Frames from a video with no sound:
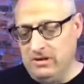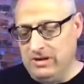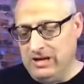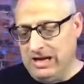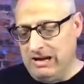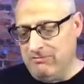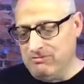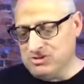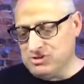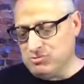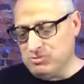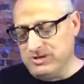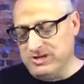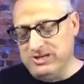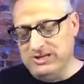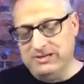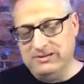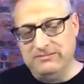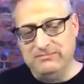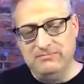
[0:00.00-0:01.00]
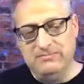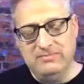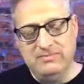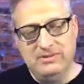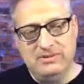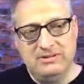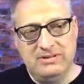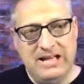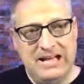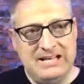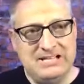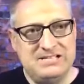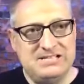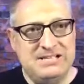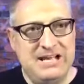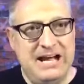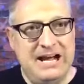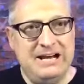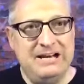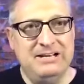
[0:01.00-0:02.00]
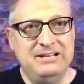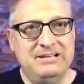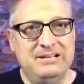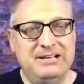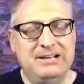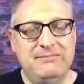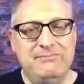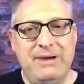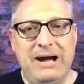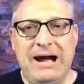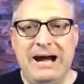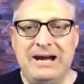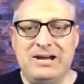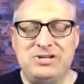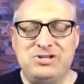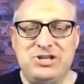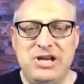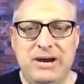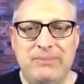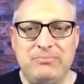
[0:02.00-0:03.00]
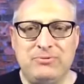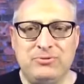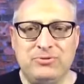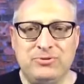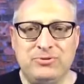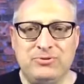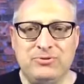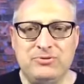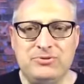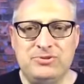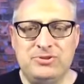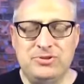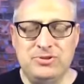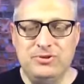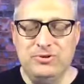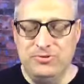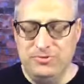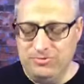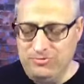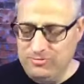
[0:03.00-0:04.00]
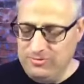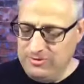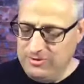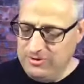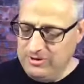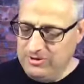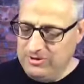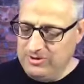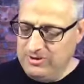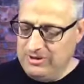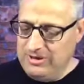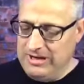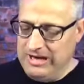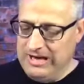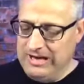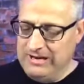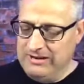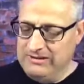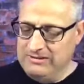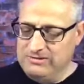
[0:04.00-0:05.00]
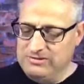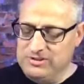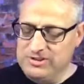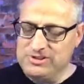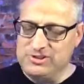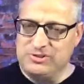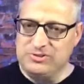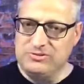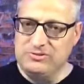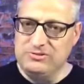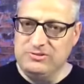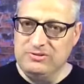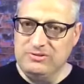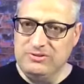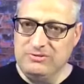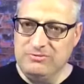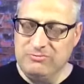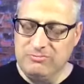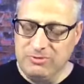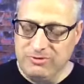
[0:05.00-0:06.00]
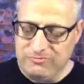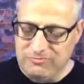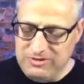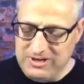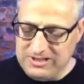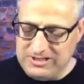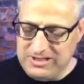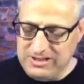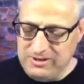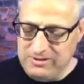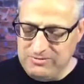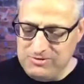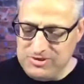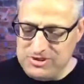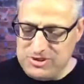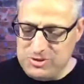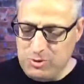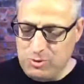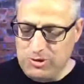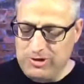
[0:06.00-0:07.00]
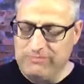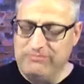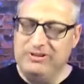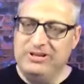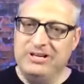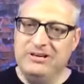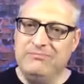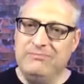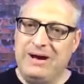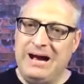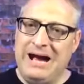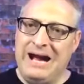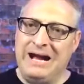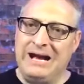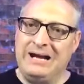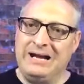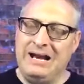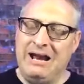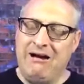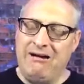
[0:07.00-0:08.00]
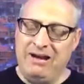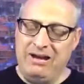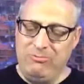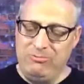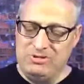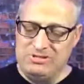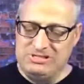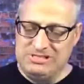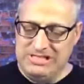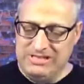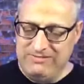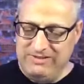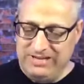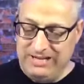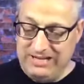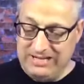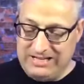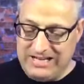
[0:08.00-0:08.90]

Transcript: I was reading last night in Nehemiah chapter 2, and just reflecting on the story of Nehemiah and how he was living in